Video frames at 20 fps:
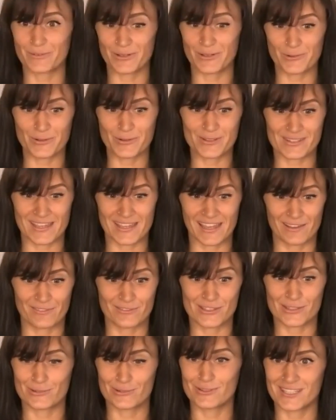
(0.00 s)
we also
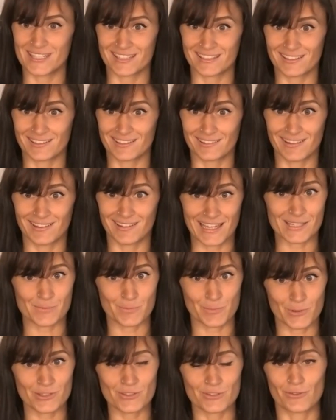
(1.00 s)
have two technical
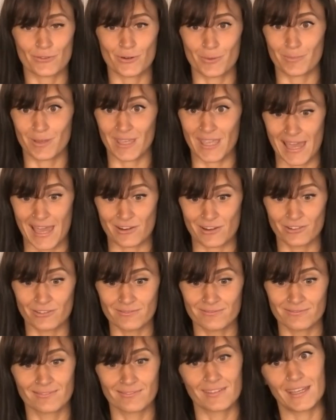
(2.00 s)
experts from Canon,
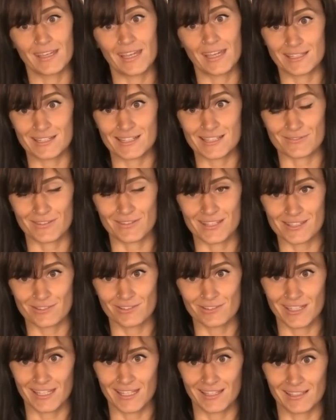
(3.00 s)
Henrik
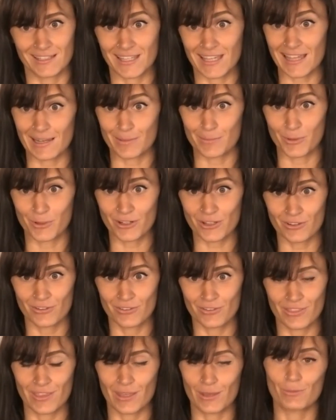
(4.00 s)
Svensson and Kalle Mörk.
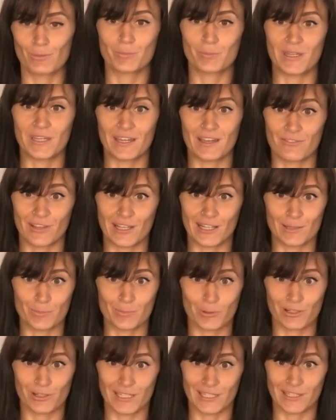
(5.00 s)
They will be
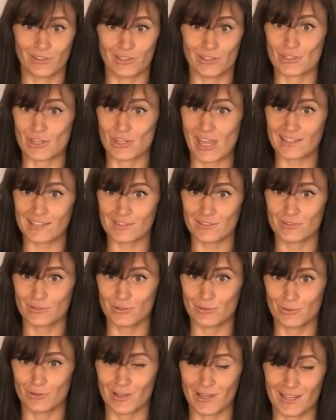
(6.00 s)
available in the chat
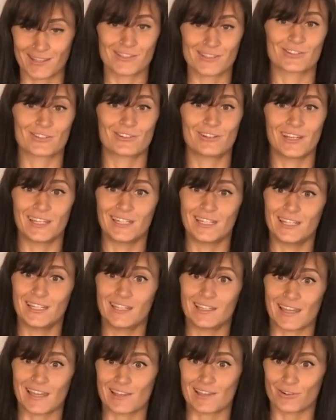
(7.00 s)
to answer any
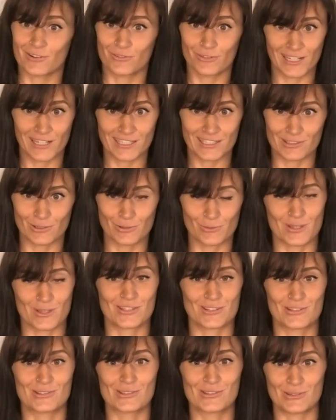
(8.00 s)
Canon-related
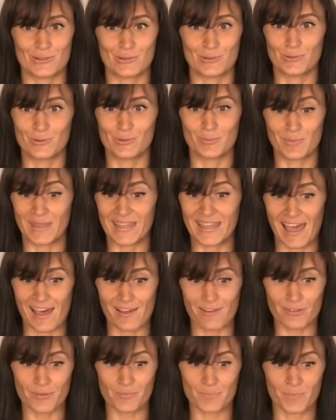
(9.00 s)
questions you may
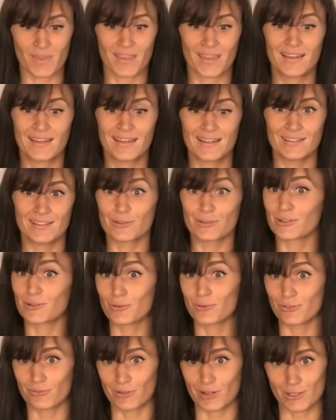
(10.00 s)
have. You can
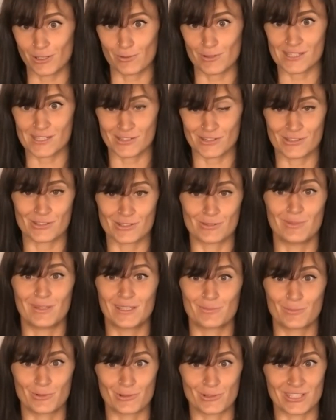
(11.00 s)
also write questions to me
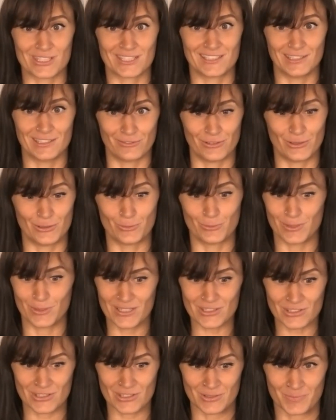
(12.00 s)
and Morten if you
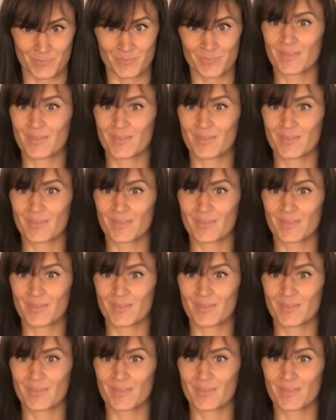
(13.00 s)
wish.